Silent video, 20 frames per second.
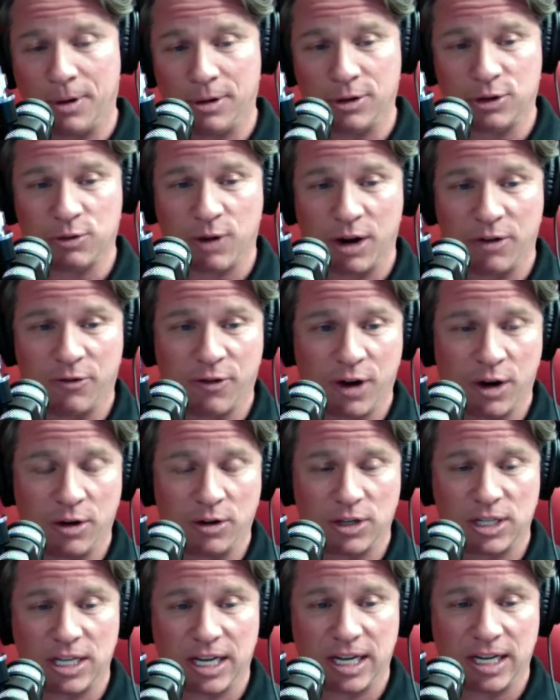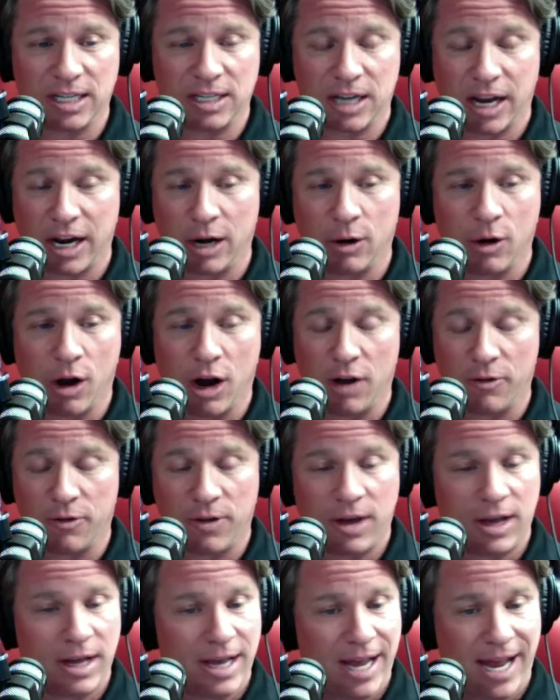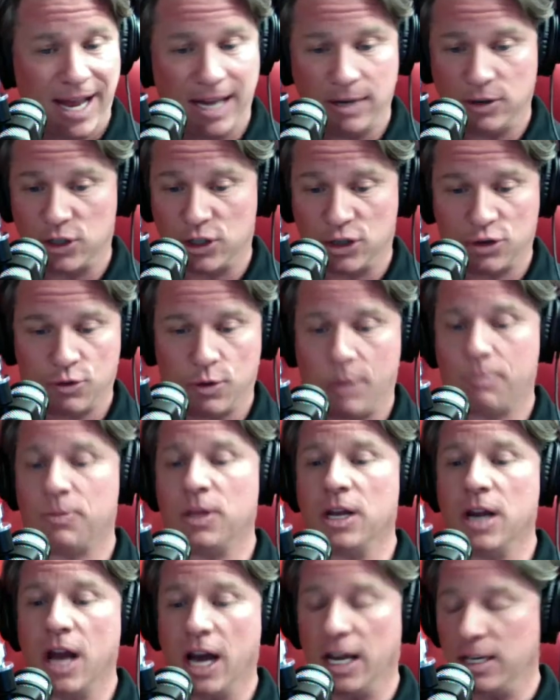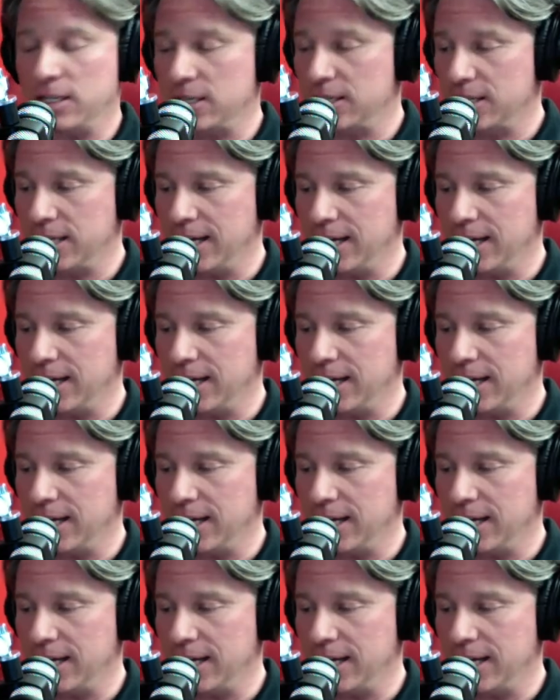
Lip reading: pull his right front tire off and strip the nut.